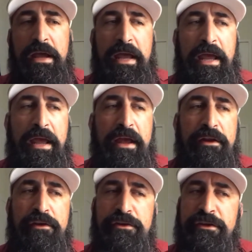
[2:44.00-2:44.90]

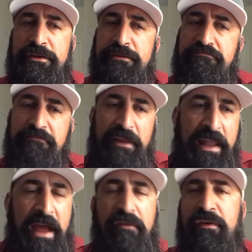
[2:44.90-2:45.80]
and you're just
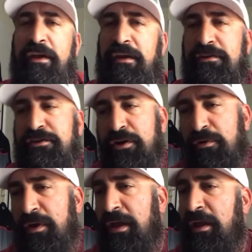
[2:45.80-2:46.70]
laughing and
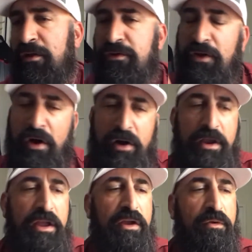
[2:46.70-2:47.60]
joking or
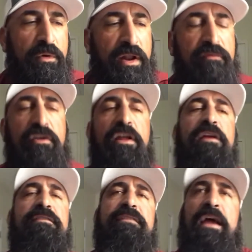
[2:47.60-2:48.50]
talking or whatever it
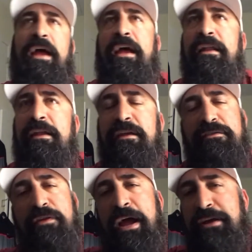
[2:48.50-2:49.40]
is, and the
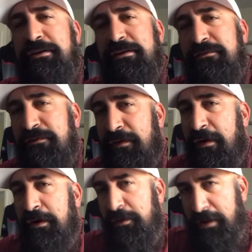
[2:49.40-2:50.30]
interaction is
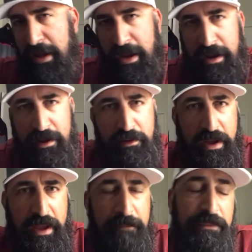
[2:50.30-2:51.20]
very organic,
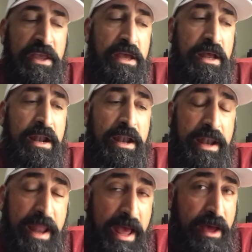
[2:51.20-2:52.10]
okay?
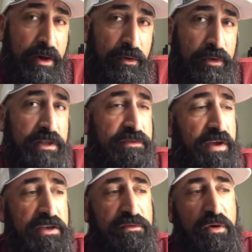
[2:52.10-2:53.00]
Now, let's
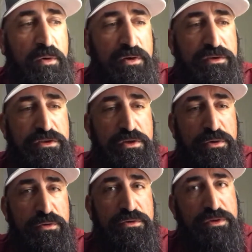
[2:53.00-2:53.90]
fast forward
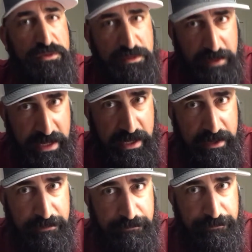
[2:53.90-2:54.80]
to social media,
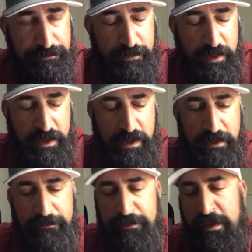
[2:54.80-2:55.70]
okay?
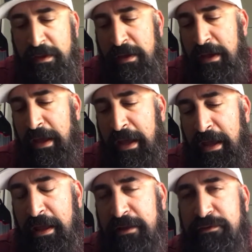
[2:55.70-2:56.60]

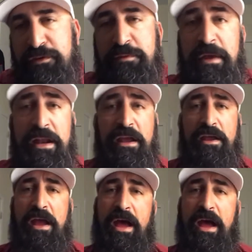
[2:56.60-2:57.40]
And social media,